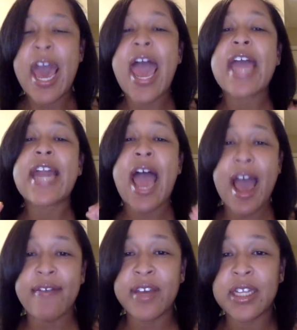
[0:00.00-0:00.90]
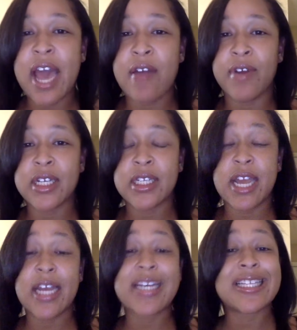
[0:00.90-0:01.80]
And having that rest day
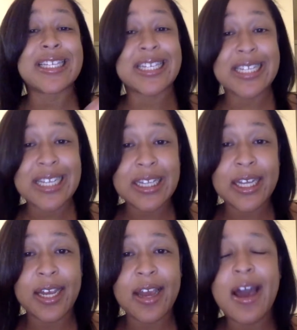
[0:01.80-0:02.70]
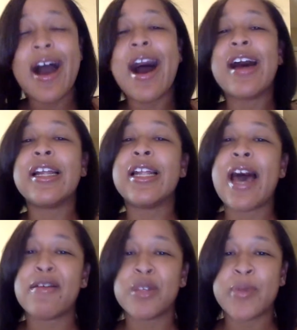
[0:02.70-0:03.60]
consistently
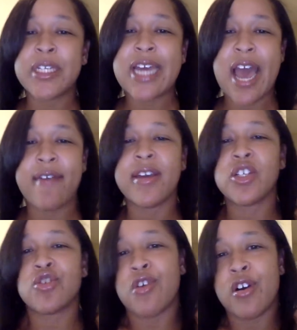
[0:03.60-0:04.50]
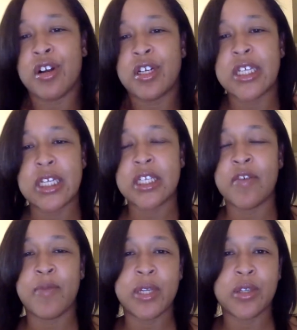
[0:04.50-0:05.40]
allows me to have a stronger sense
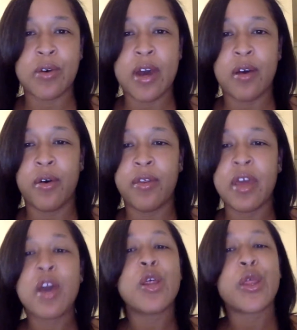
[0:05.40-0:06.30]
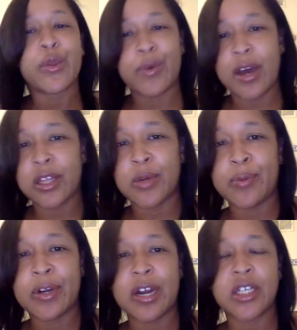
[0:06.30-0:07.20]
of mental health throughout the
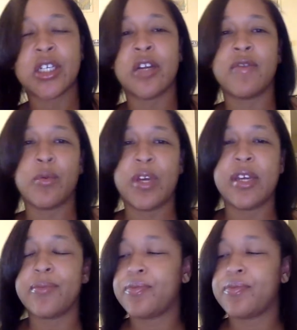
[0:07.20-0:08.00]
progression of the week.